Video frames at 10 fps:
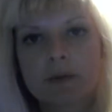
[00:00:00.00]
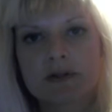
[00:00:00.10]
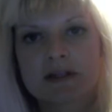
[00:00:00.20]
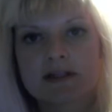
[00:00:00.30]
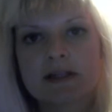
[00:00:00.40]

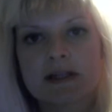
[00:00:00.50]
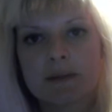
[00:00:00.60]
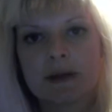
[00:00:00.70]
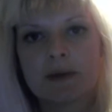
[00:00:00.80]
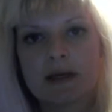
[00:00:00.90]
Brzezinski
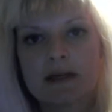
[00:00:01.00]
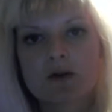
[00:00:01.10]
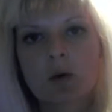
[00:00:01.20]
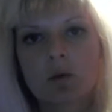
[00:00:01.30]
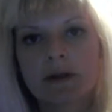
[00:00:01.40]
may be his
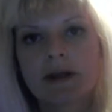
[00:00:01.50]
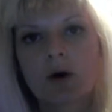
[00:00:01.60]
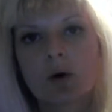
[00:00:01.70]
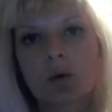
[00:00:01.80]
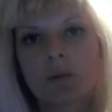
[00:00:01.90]
only
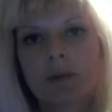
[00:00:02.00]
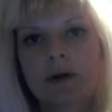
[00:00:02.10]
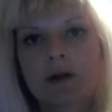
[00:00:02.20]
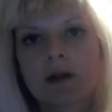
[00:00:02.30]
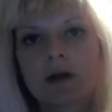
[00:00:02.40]
hope
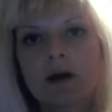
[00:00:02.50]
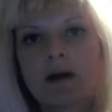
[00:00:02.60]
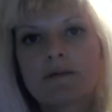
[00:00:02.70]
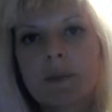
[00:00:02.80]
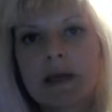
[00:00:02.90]

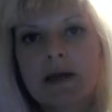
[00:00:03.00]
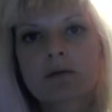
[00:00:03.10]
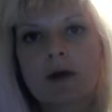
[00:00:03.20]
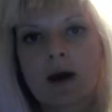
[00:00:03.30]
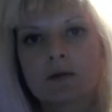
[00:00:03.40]
of being
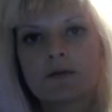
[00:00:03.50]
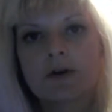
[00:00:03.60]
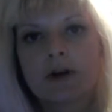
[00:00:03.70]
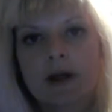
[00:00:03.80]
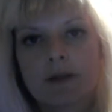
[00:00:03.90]
around
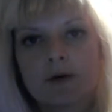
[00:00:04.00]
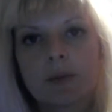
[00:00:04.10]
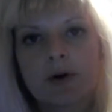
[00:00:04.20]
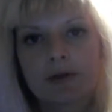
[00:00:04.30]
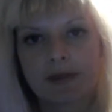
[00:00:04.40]
for another
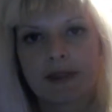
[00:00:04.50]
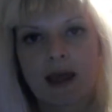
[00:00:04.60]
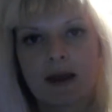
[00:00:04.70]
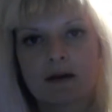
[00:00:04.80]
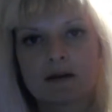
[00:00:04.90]

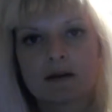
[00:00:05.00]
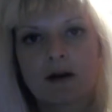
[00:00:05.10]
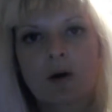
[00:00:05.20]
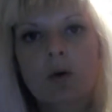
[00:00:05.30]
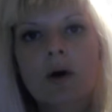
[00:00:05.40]
birthday
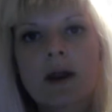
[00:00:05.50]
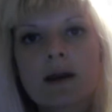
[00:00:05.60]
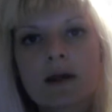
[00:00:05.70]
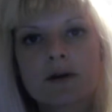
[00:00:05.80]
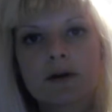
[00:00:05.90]
or
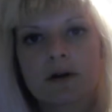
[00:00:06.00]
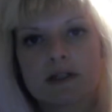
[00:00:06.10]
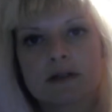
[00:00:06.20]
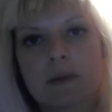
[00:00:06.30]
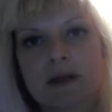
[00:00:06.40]
another
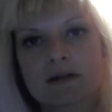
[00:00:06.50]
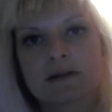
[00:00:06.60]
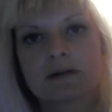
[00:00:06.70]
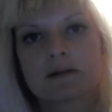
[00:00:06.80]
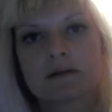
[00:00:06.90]

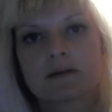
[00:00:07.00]
Christmas.